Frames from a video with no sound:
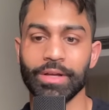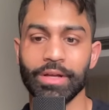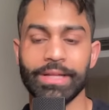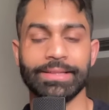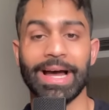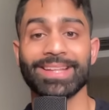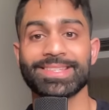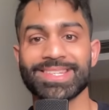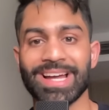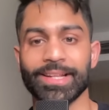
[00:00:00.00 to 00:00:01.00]
in that
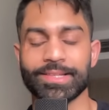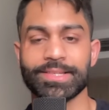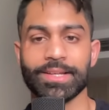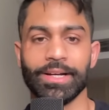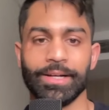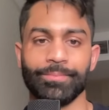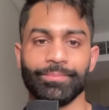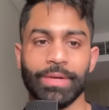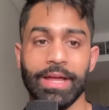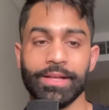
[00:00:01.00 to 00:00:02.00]
sense, um,
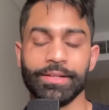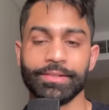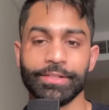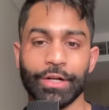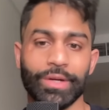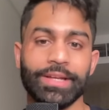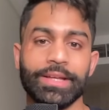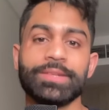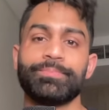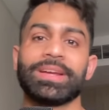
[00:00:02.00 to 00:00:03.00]
you know, it,
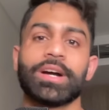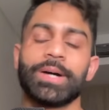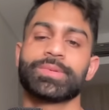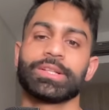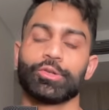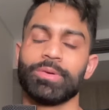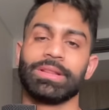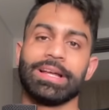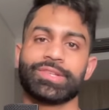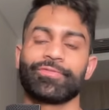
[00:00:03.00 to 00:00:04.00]
it becomes a little bit
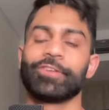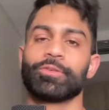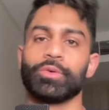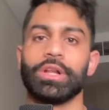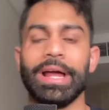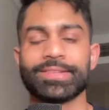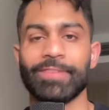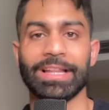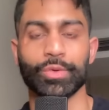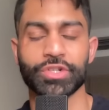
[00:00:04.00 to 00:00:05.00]
less favorable as
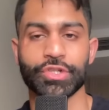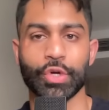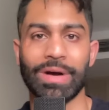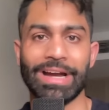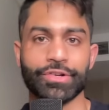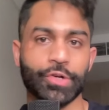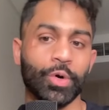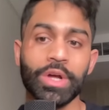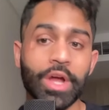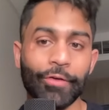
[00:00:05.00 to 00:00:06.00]
valuations go higher. So
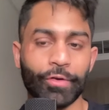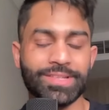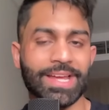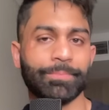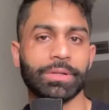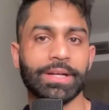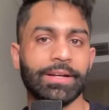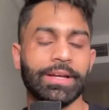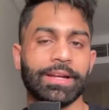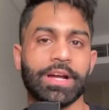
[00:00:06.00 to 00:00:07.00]
for example, in
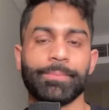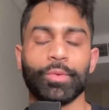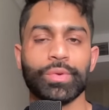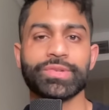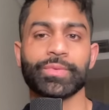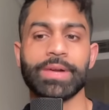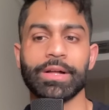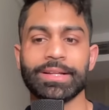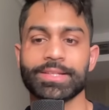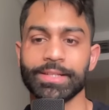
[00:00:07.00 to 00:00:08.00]
a, in a couple of weeks from now,
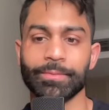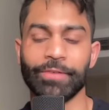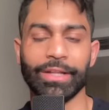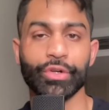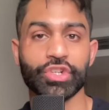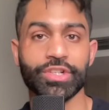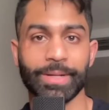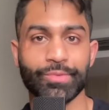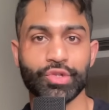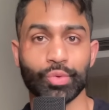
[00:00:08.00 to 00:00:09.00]
let's say the valuation
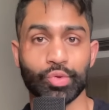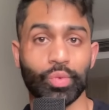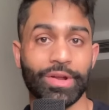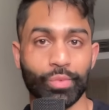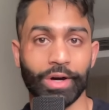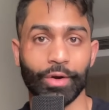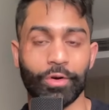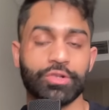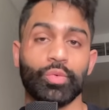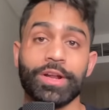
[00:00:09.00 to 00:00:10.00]
jumps to twenty-one
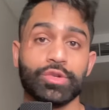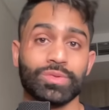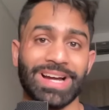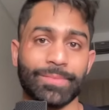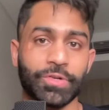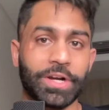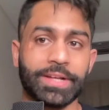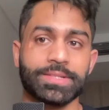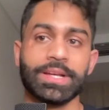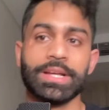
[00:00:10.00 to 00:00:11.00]
or twenty-two times
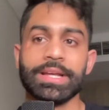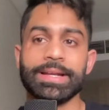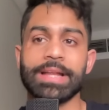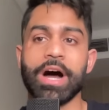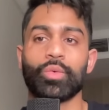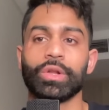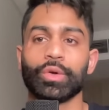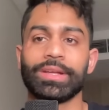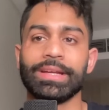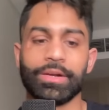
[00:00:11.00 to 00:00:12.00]
earnings. Now we're
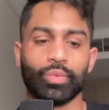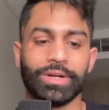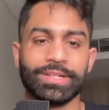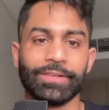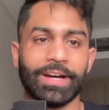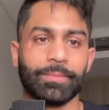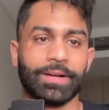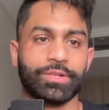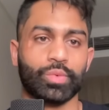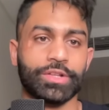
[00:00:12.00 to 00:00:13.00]
looking at one divided
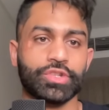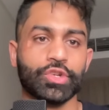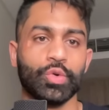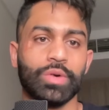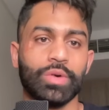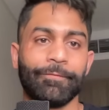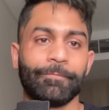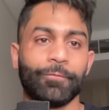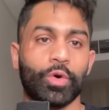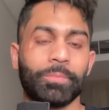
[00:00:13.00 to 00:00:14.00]
by twenty-two at four